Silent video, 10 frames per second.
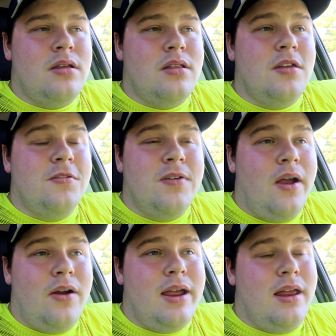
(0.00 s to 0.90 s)
The
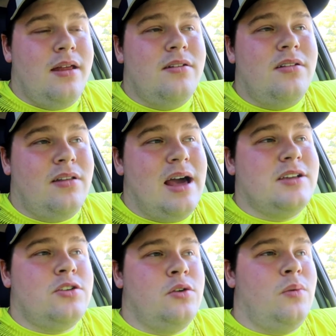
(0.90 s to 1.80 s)
very
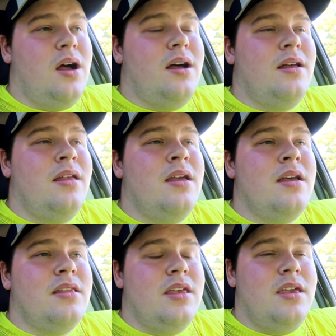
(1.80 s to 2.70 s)
last hurrah.
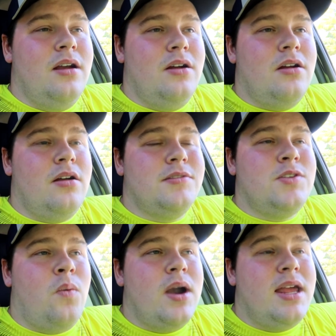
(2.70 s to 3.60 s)
The year of
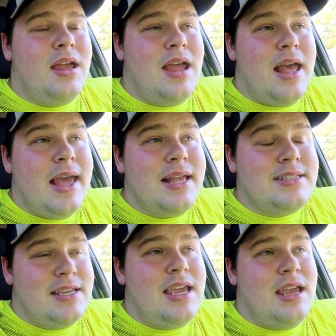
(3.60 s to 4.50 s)

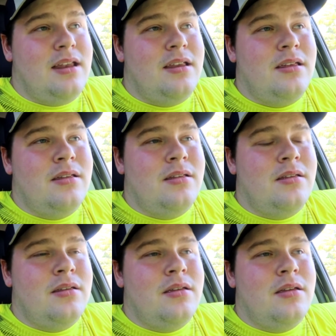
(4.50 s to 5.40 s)
2018.
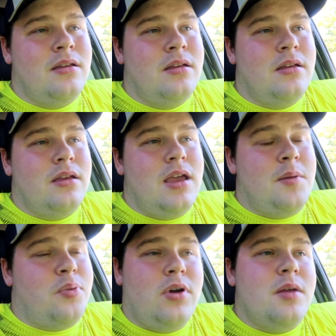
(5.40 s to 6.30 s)

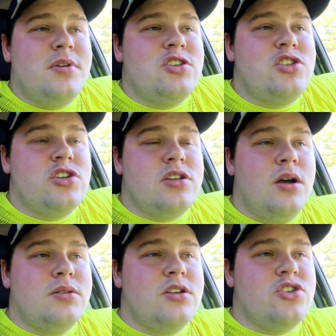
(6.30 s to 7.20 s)
It pretty much just
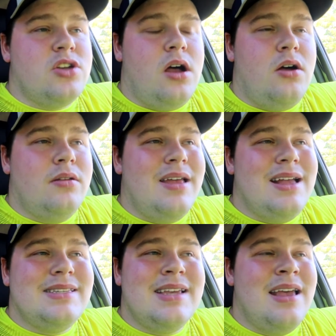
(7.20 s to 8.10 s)
goes to show
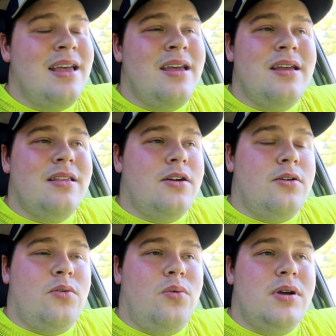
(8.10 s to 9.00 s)
that
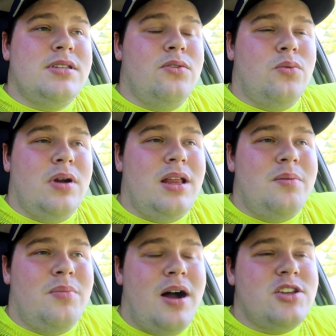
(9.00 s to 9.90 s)
there wasn't really
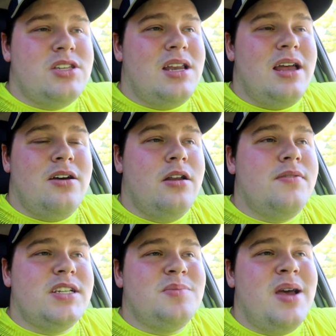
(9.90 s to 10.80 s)
much that I could
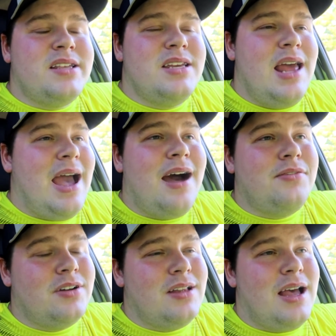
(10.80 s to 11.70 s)
have expected
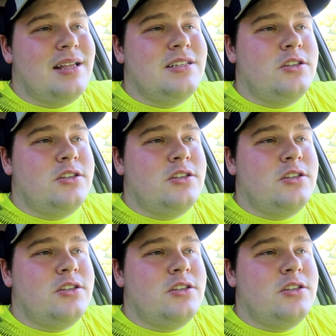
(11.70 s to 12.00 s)
after that.